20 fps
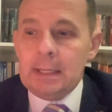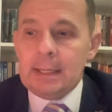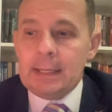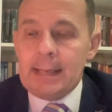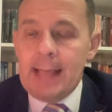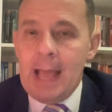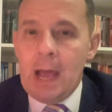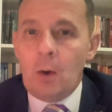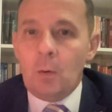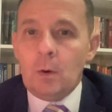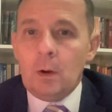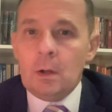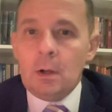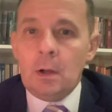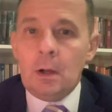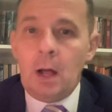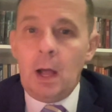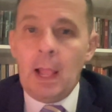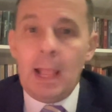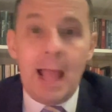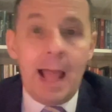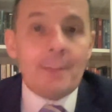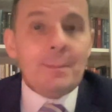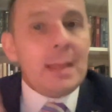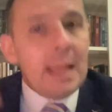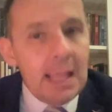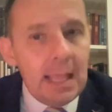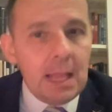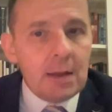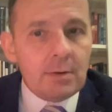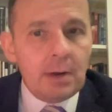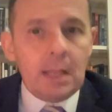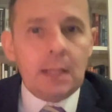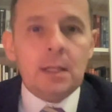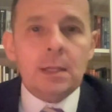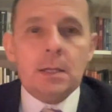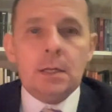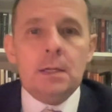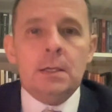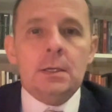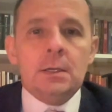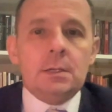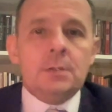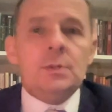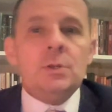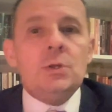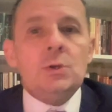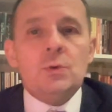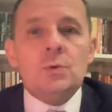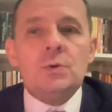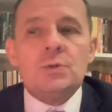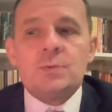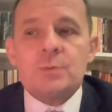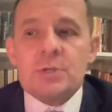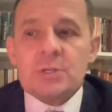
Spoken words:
Now, I am hearing news,